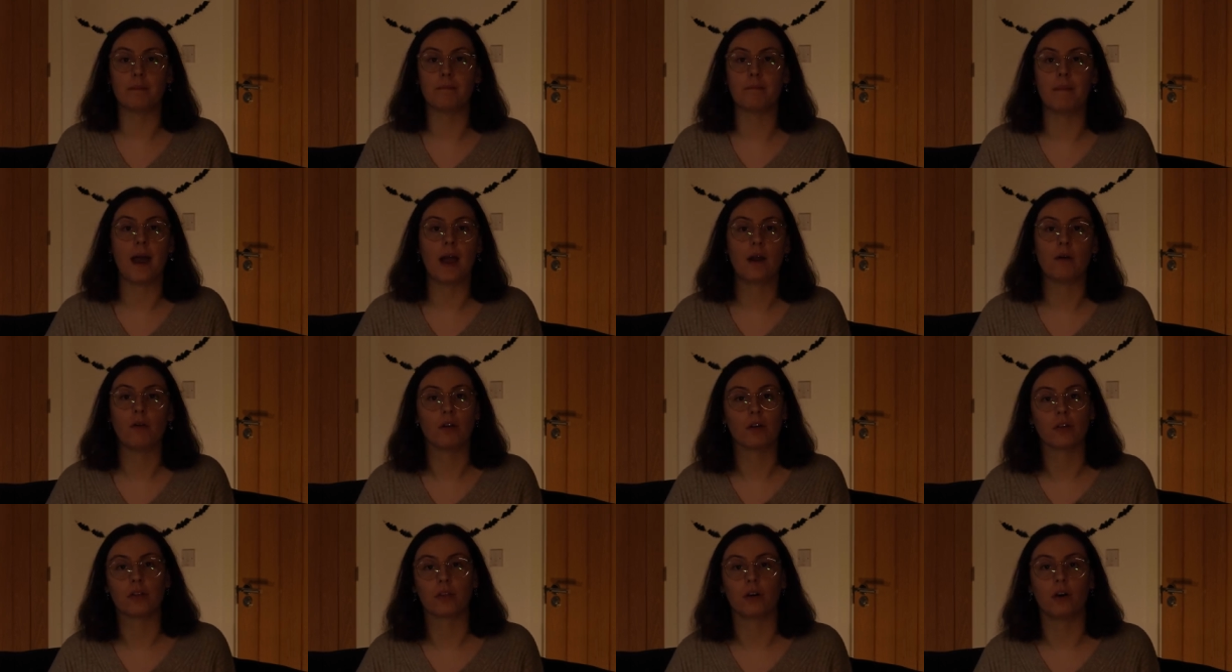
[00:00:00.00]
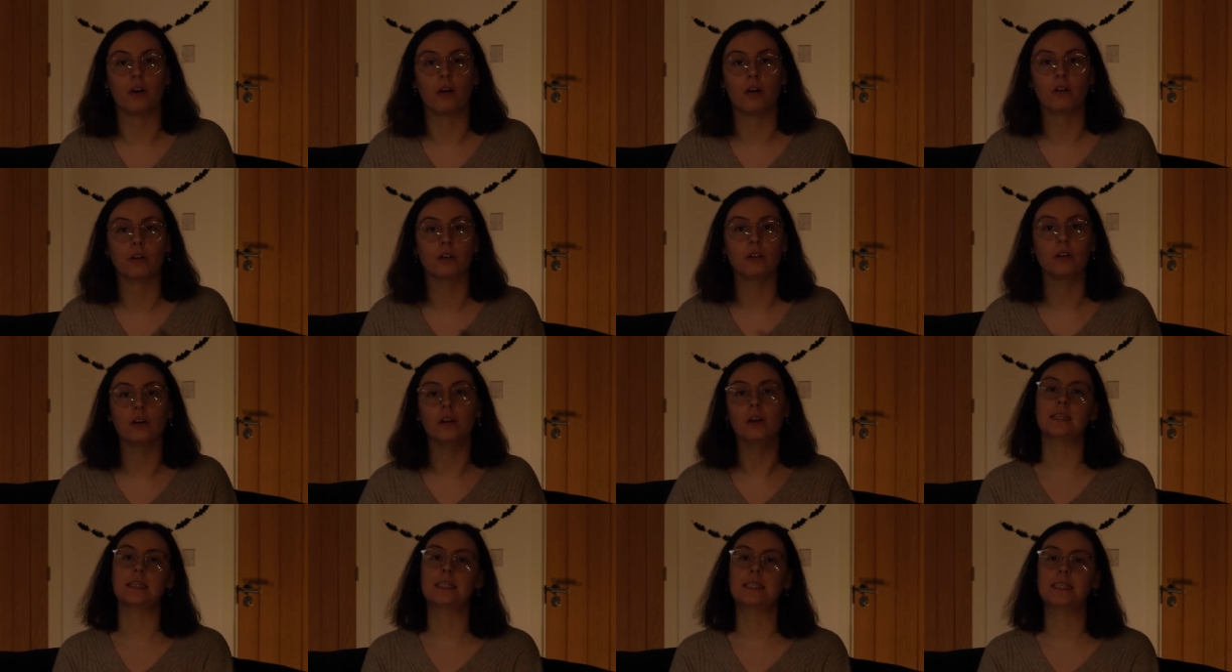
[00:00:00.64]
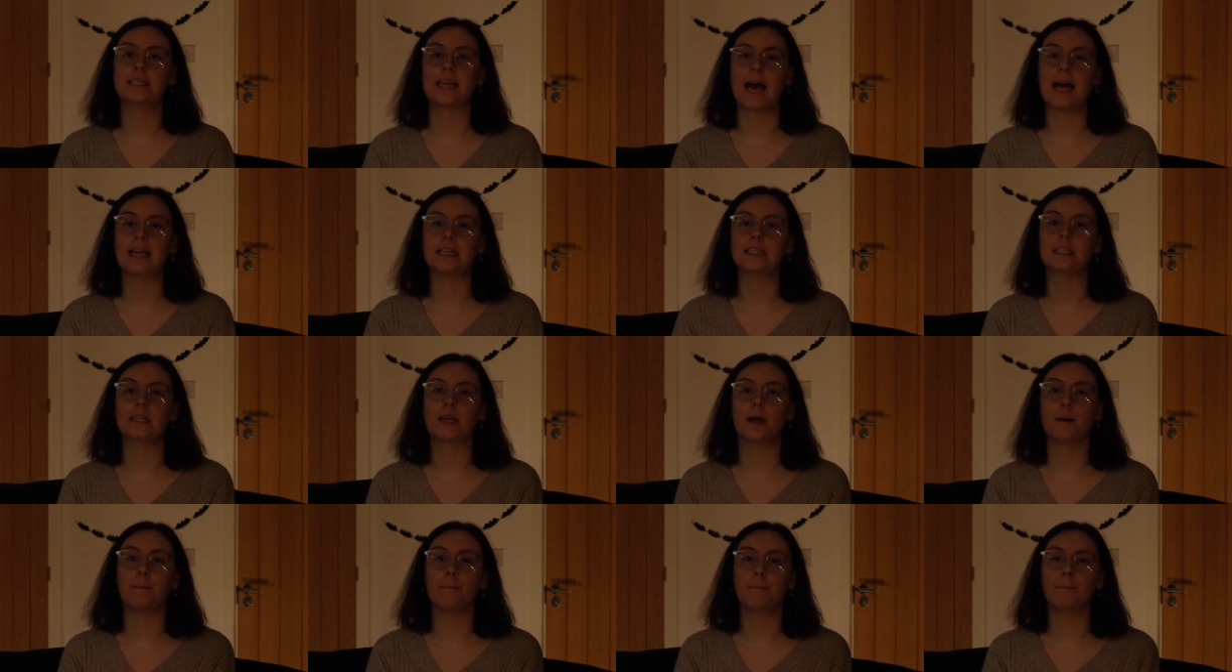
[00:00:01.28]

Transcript: marathon set